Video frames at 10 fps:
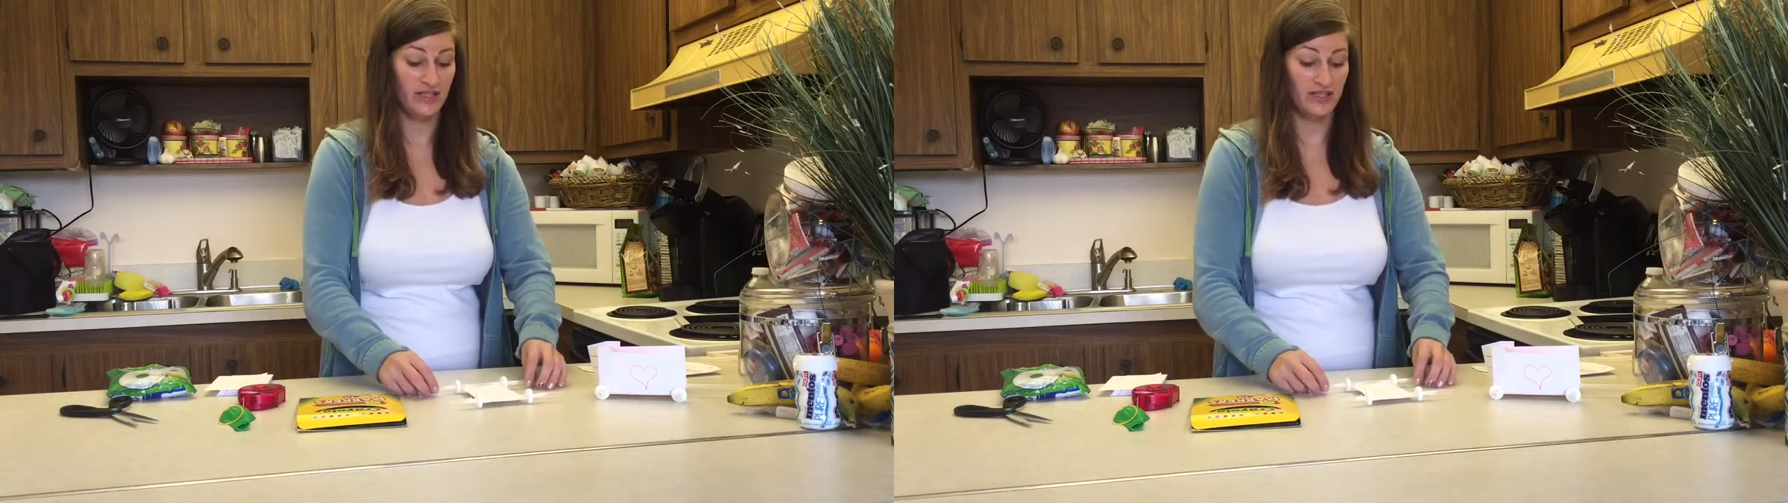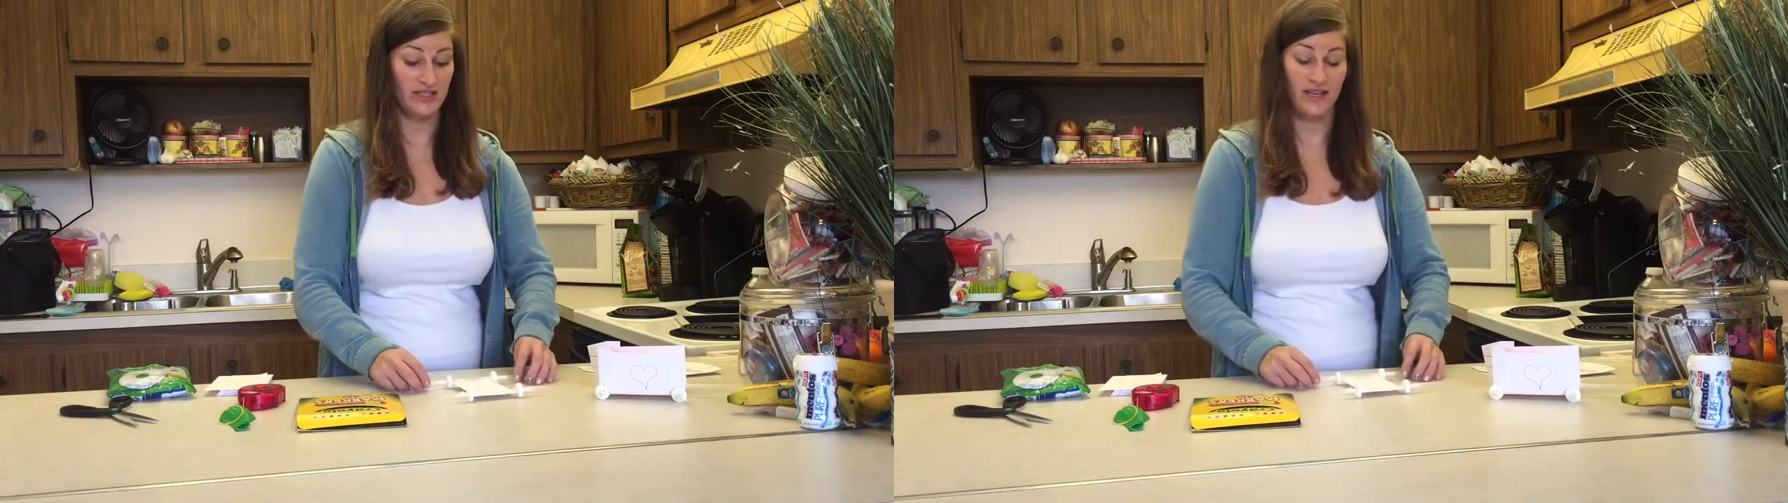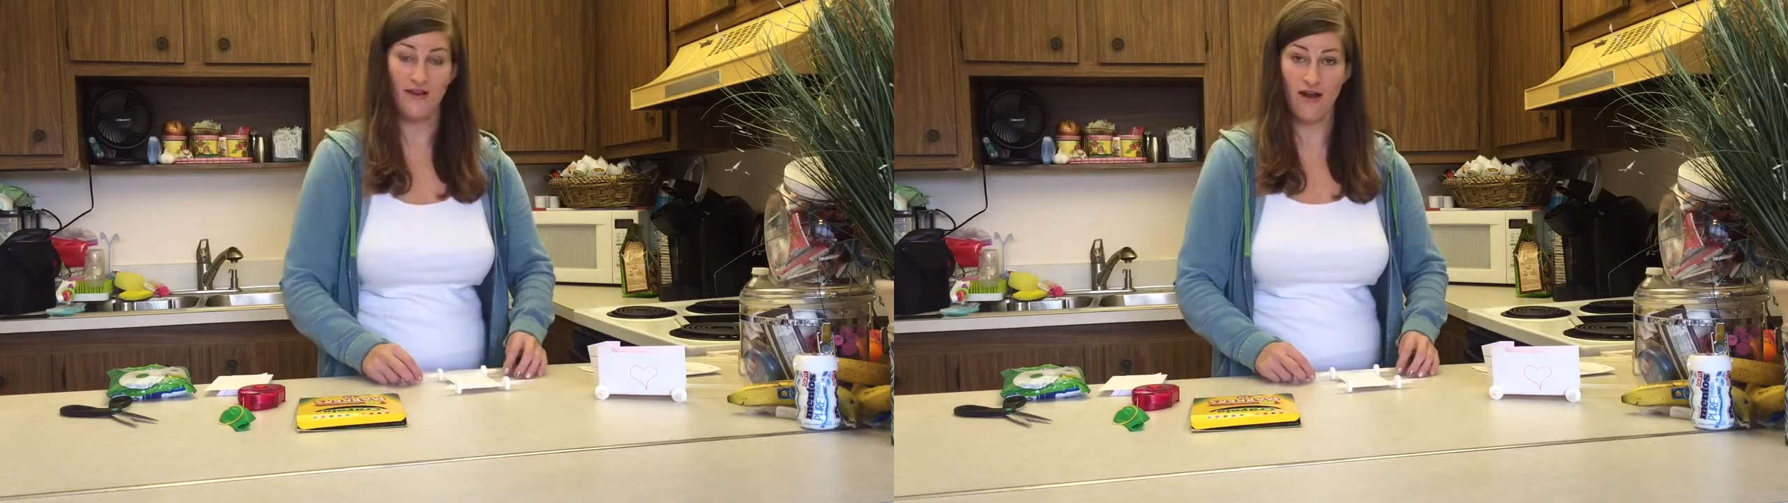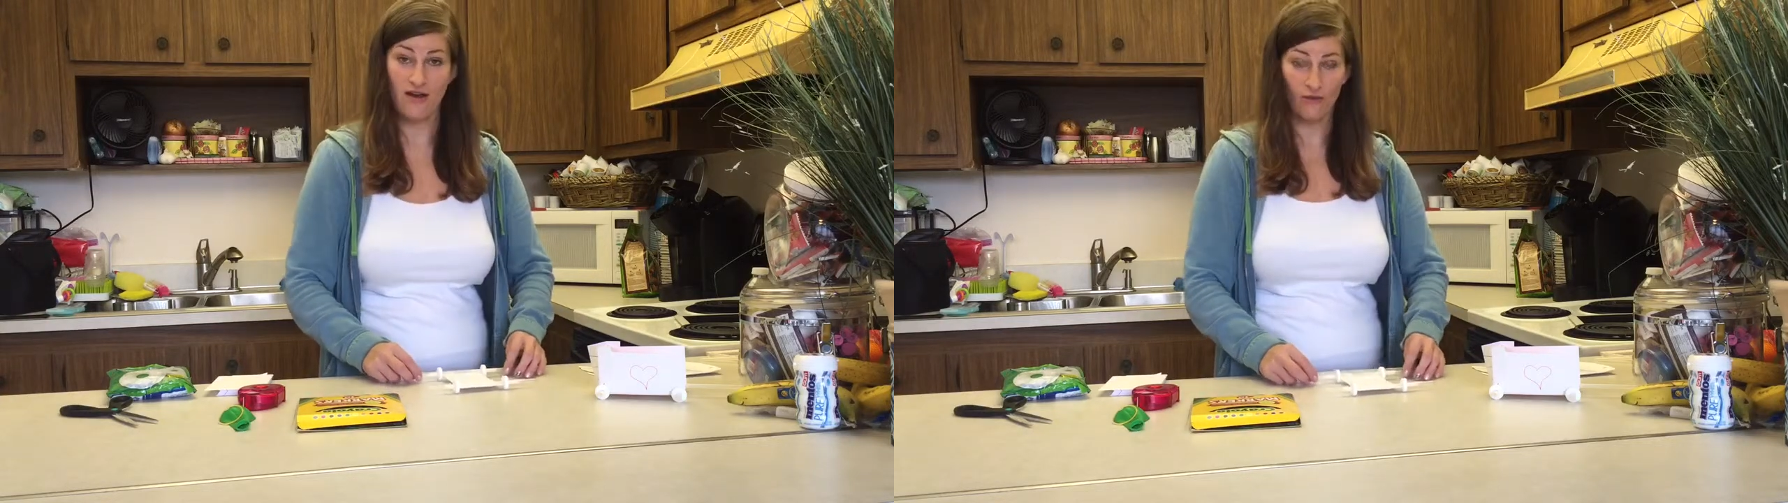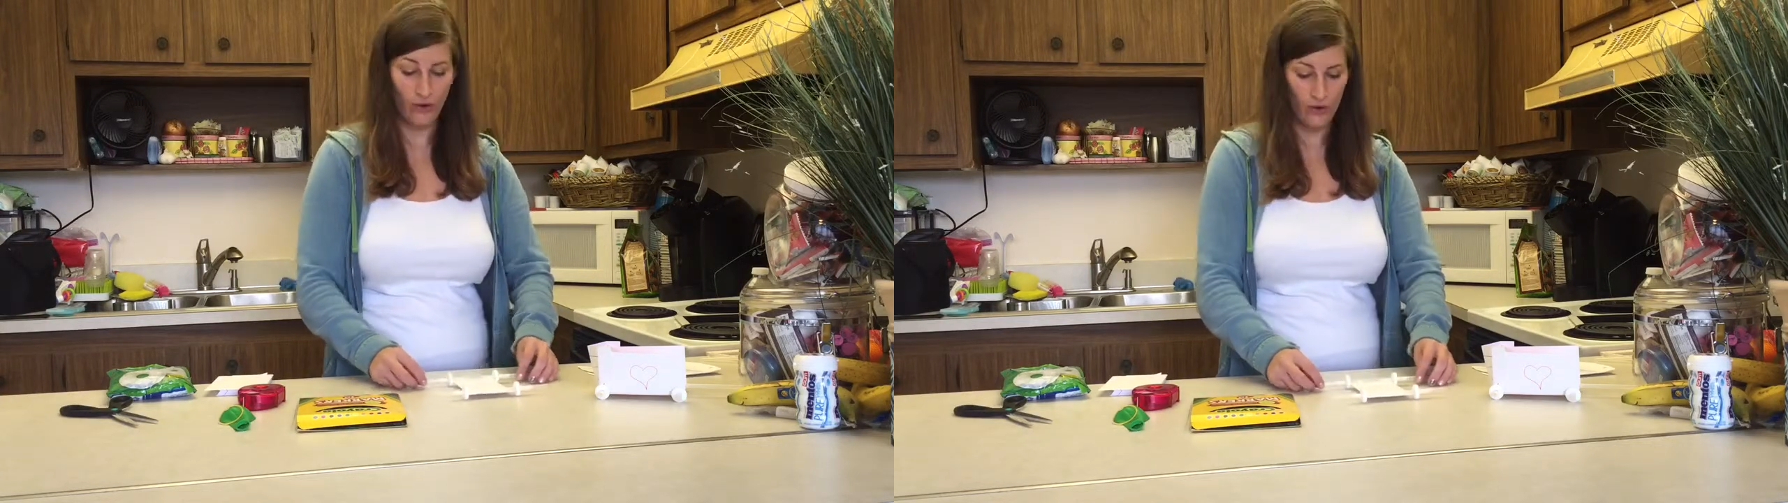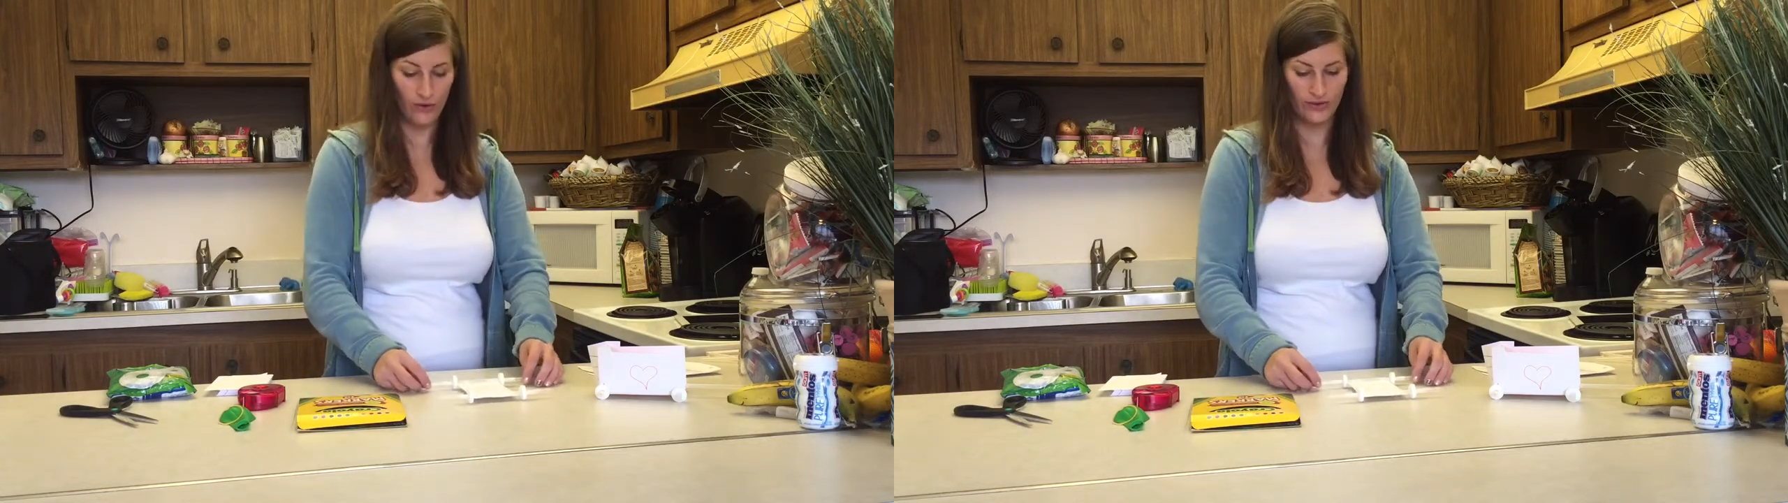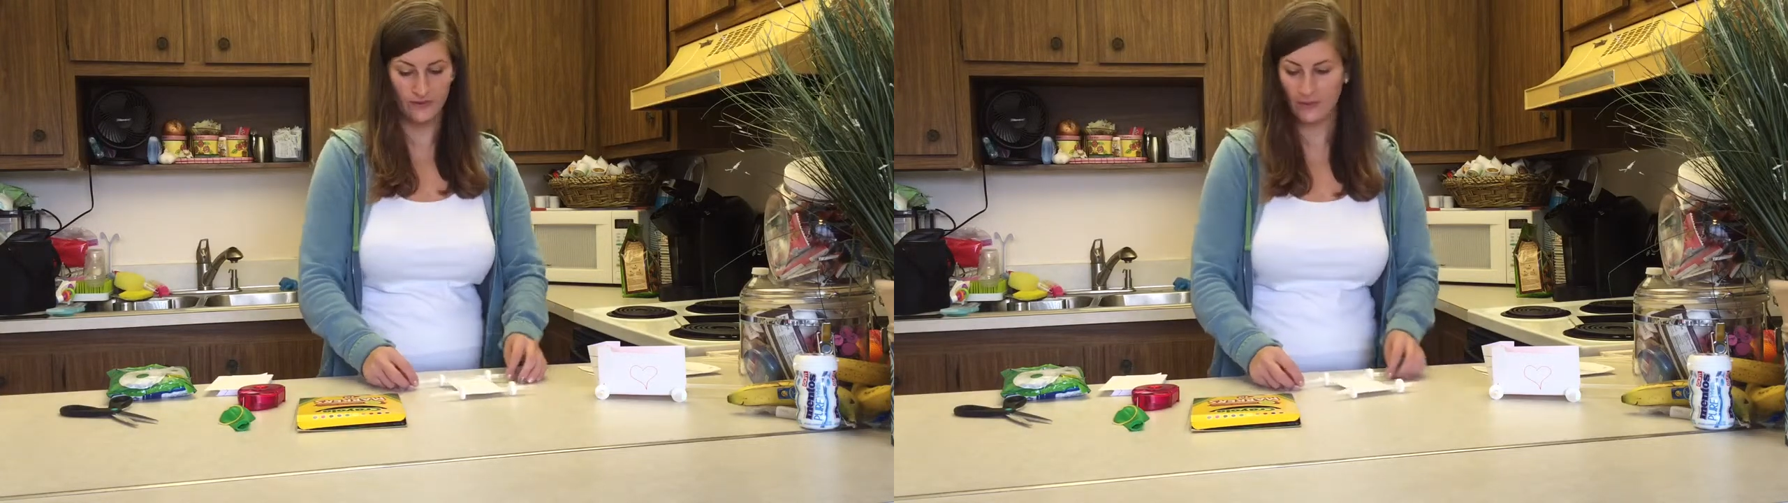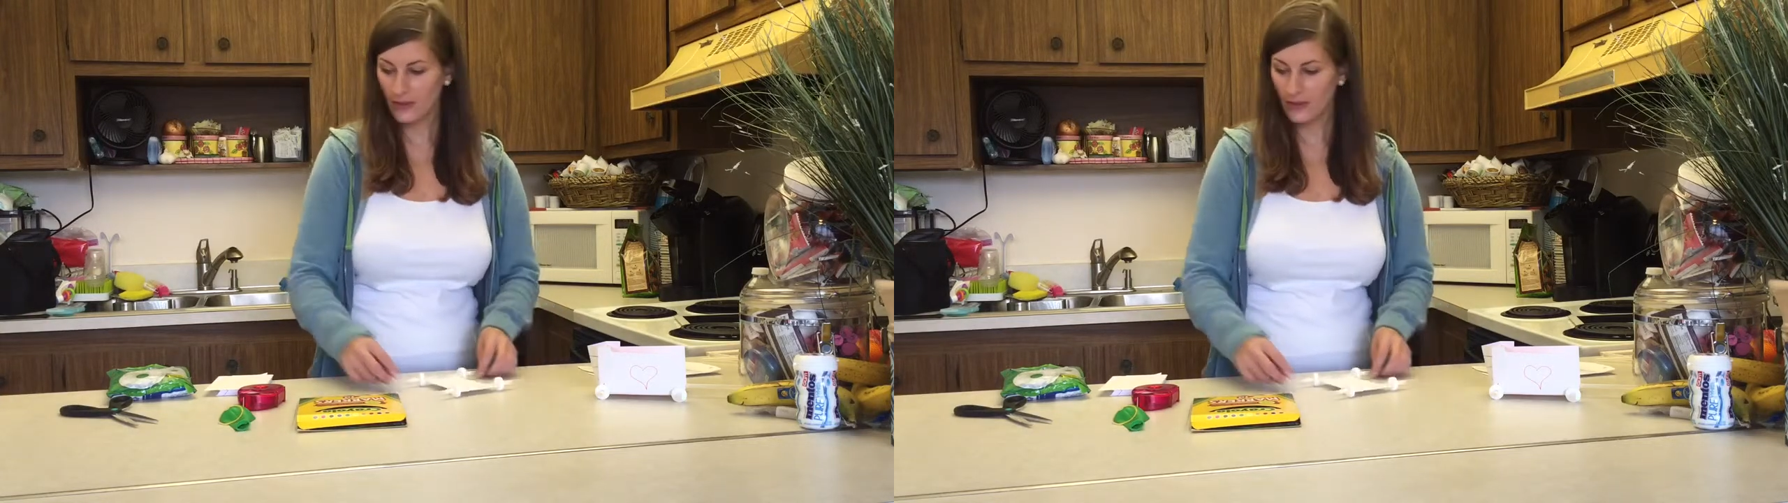can see that it rolls.